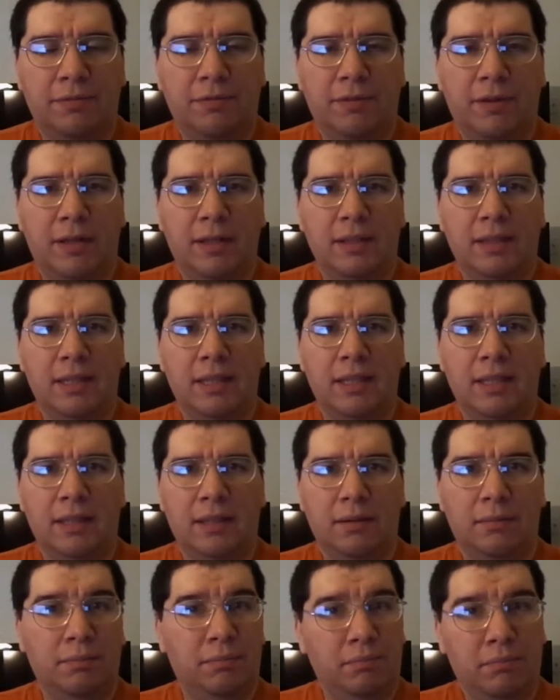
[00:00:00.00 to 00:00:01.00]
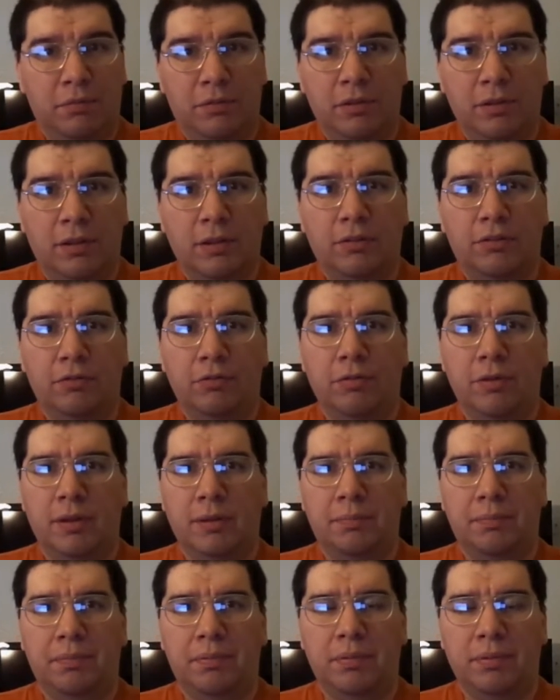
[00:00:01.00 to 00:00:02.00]
he finally uh, took a
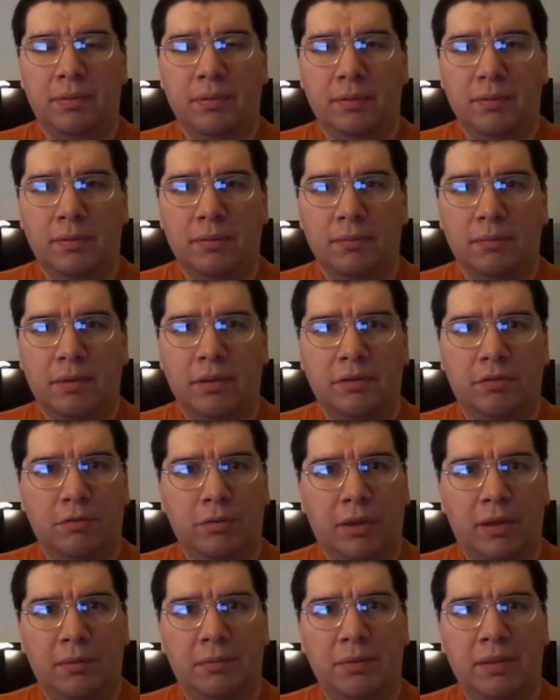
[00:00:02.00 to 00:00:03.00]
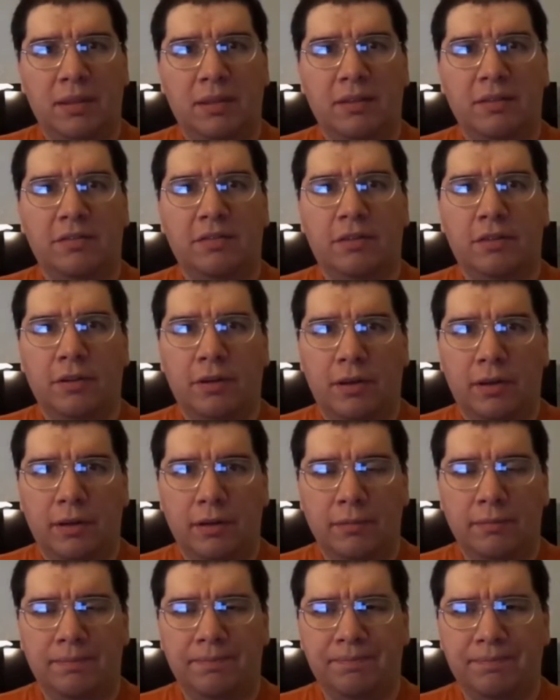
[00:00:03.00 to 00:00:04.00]
trip are driving in his
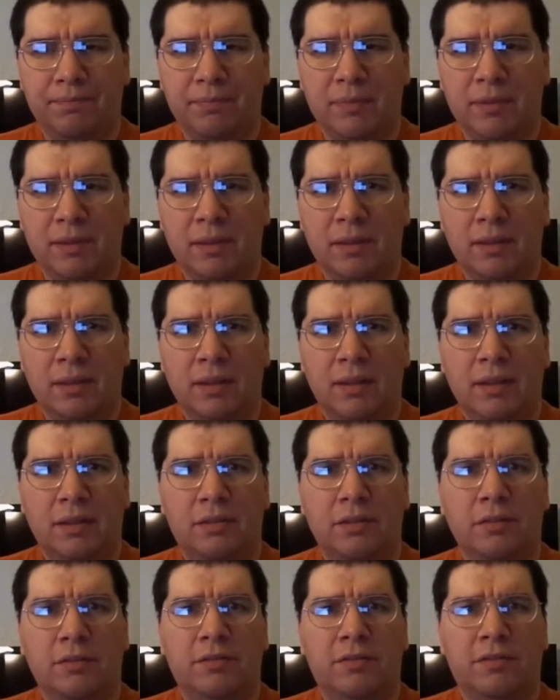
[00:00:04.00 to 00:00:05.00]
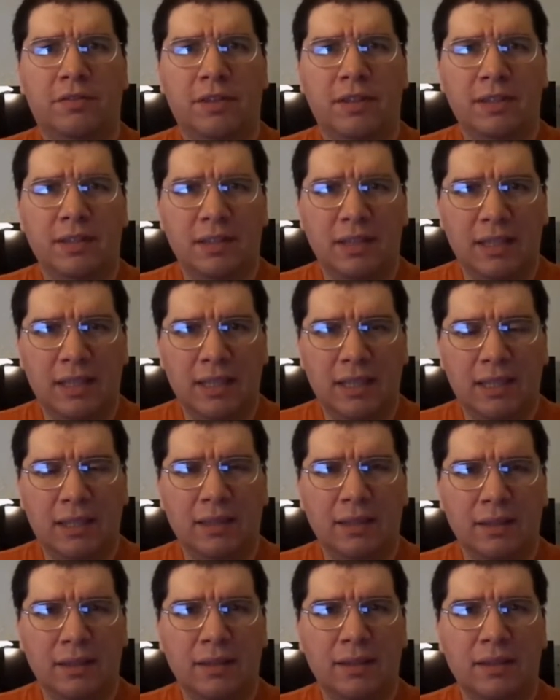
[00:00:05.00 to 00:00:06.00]
car till
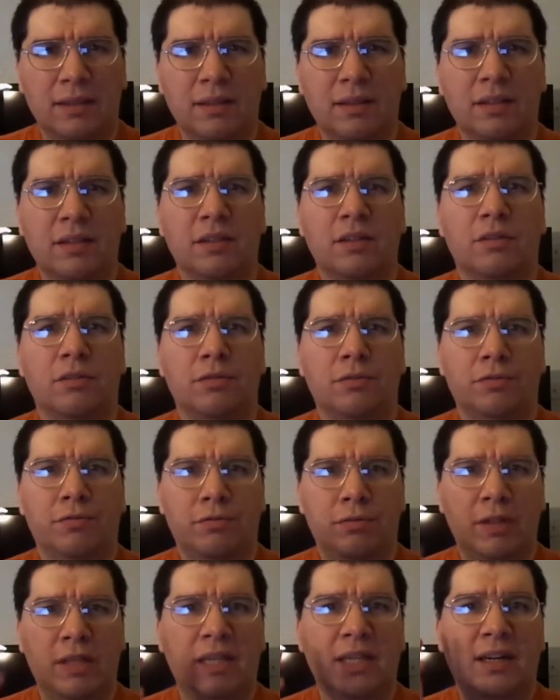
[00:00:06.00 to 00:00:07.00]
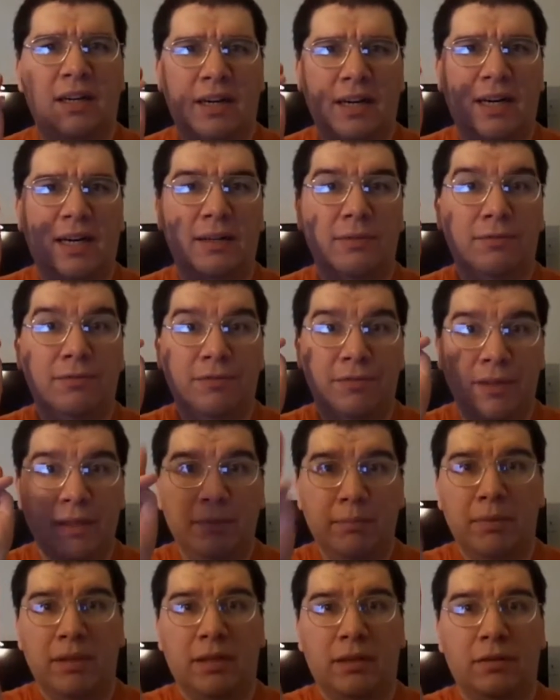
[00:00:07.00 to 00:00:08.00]
suddenly three hot
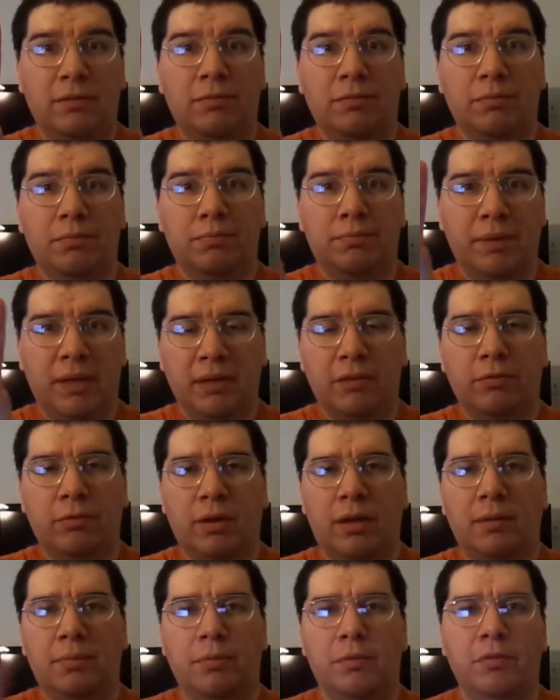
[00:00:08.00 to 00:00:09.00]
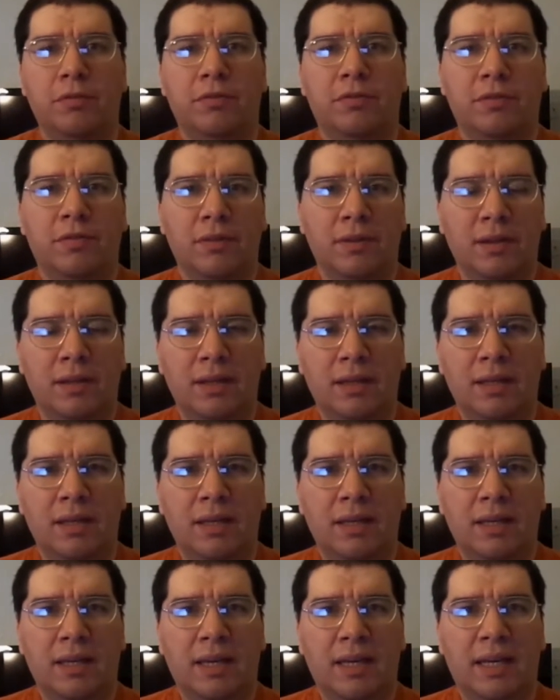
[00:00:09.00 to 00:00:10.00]
female bank robbers
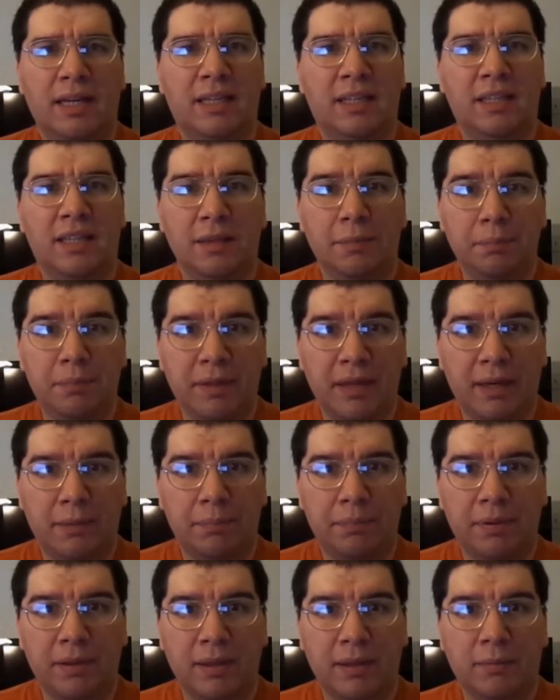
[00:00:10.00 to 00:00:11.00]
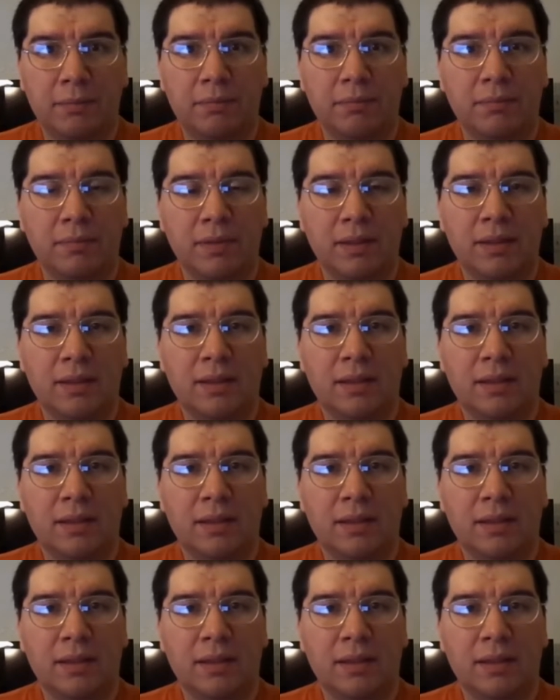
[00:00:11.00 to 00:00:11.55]
had kidnapped him